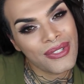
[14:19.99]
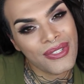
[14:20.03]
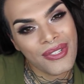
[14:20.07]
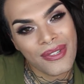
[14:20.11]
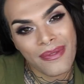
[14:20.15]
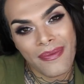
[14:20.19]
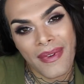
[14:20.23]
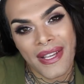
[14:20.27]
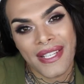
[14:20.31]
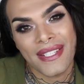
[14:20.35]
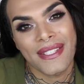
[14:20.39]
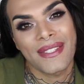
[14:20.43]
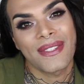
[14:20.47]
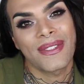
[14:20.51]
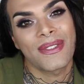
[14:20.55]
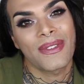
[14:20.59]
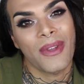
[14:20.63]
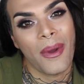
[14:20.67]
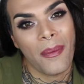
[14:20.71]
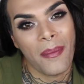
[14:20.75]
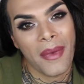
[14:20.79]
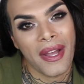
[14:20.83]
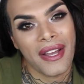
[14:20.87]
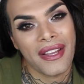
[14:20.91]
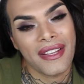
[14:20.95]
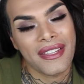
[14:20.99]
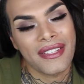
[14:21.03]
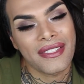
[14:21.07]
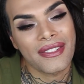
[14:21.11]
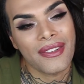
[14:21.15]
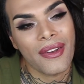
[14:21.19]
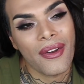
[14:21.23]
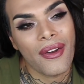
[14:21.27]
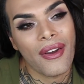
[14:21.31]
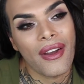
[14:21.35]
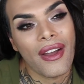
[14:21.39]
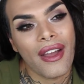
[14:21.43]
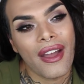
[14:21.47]
to my stomach.
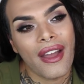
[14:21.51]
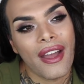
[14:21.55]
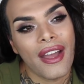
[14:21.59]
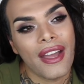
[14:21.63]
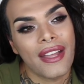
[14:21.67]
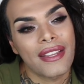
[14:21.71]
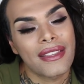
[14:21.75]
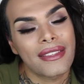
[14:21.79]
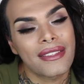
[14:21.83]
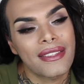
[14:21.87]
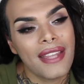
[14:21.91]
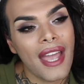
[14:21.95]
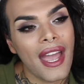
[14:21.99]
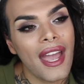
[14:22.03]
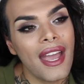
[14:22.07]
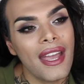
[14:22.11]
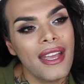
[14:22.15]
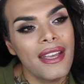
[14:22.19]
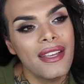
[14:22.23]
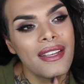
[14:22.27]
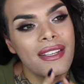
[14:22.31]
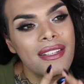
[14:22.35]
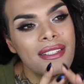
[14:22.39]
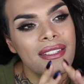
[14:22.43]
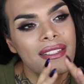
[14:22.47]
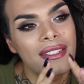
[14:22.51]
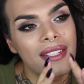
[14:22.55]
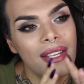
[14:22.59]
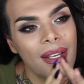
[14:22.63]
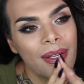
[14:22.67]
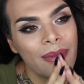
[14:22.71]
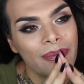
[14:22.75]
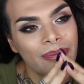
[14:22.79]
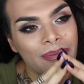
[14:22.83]
So that is